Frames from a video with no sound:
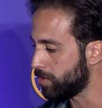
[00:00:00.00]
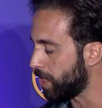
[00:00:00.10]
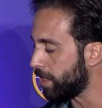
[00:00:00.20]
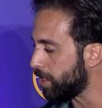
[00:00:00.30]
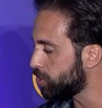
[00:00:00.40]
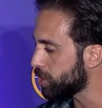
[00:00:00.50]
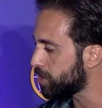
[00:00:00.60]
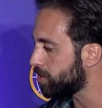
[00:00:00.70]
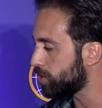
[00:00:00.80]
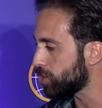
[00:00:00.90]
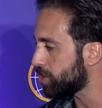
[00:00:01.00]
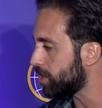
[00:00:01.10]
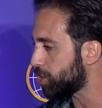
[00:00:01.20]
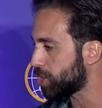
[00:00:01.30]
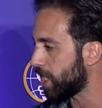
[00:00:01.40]
And just the
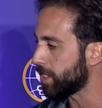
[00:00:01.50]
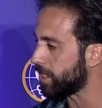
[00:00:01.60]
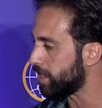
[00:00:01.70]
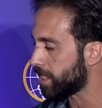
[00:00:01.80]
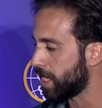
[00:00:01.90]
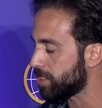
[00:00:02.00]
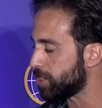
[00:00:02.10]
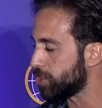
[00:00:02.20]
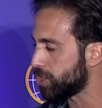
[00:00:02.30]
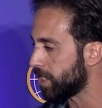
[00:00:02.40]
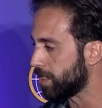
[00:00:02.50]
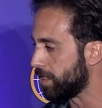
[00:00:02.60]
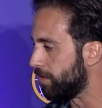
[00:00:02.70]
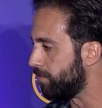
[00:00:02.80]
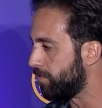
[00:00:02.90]
shelling, the constant shelling
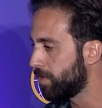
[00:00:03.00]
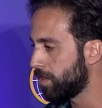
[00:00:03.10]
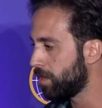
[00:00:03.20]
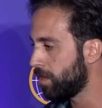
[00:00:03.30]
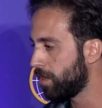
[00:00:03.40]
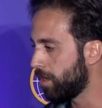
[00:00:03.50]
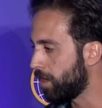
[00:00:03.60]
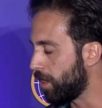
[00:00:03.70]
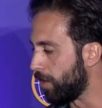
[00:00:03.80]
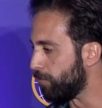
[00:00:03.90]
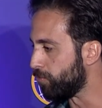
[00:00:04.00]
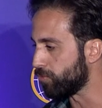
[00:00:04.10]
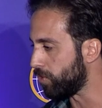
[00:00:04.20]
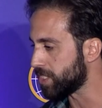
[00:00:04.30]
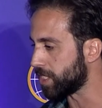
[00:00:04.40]
of
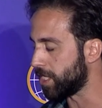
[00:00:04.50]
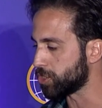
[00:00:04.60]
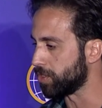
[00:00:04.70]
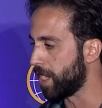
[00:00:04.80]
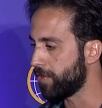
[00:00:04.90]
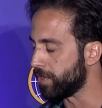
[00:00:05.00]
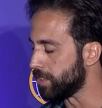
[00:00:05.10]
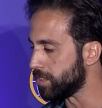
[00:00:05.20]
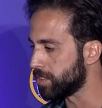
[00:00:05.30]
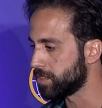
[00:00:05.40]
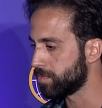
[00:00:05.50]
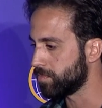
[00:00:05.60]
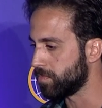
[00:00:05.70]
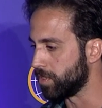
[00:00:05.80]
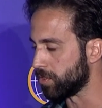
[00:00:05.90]
residential areas,
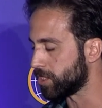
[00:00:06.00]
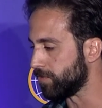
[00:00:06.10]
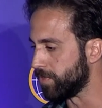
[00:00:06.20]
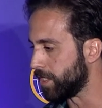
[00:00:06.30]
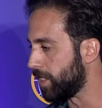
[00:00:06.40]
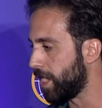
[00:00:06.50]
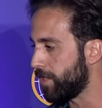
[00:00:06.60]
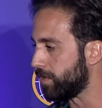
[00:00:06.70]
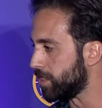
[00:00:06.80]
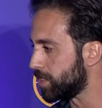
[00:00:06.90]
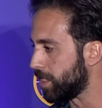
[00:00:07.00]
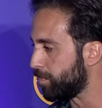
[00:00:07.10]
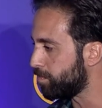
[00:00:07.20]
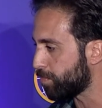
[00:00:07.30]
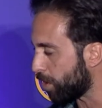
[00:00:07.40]
civilian areas. They're
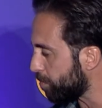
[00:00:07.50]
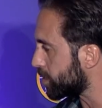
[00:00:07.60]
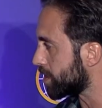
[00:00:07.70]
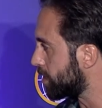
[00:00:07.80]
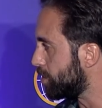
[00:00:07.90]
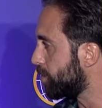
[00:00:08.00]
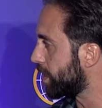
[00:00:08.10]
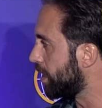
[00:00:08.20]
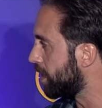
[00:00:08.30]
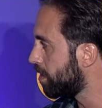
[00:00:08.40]
purposely doing it.